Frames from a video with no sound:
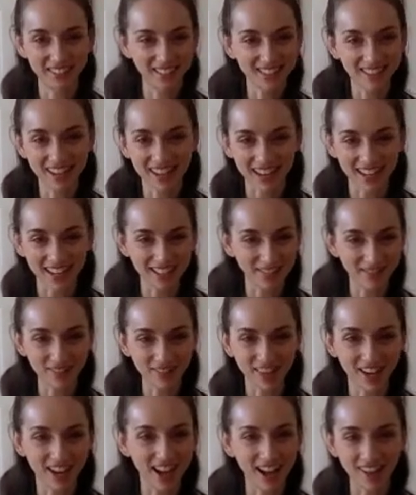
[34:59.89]
Shake something
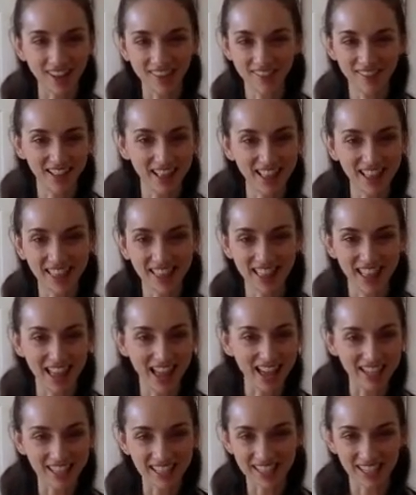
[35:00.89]
off.
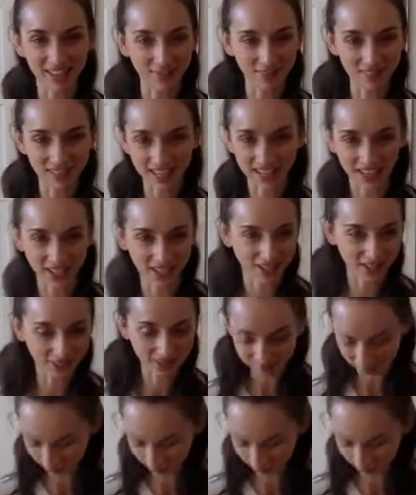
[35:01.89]
Let something go.